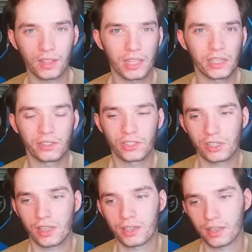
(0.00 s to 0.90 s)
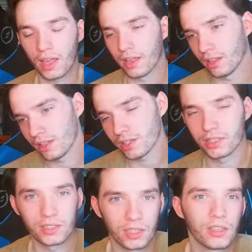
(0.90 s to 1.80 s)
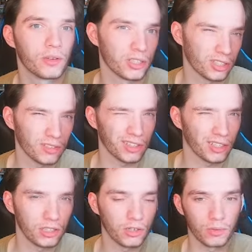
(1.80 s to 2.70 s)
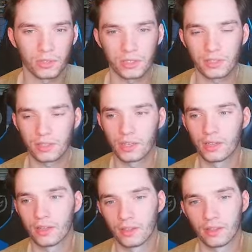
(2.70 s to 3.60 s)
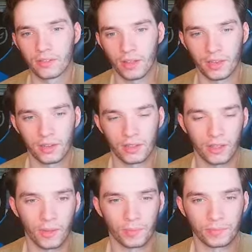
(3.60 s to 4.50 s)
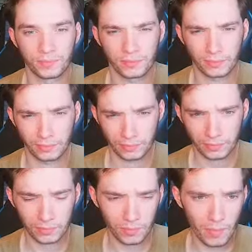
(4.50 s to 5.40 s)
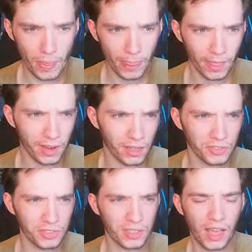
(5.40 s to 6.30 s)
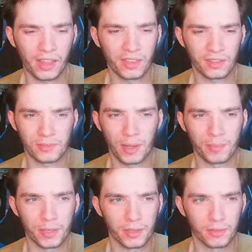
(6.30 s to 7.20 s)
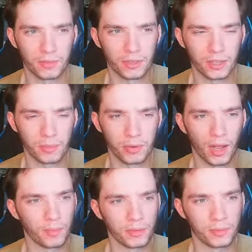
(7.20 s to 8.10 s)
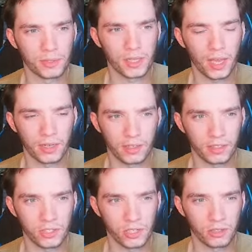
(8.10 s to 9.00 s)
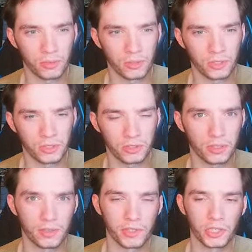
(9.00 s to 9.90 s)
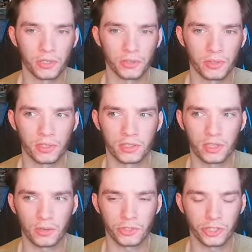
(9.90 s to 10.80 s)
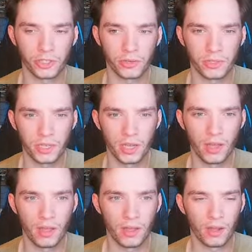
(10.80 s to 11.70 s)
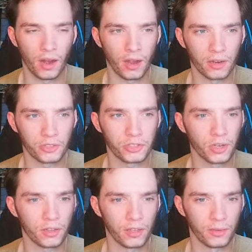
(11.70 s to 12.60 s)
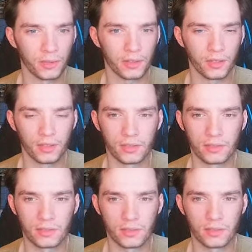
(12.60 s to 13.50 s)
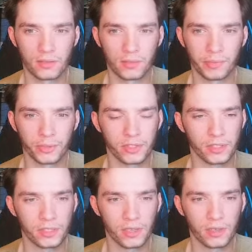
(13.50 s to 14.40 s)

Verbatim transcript: you're just like, it's a continuation of the Clone Wars, right? Um, and I often think I think this might be one of the problems that uh, Star Wars T V show, the Star Wars shows, are struggling with is both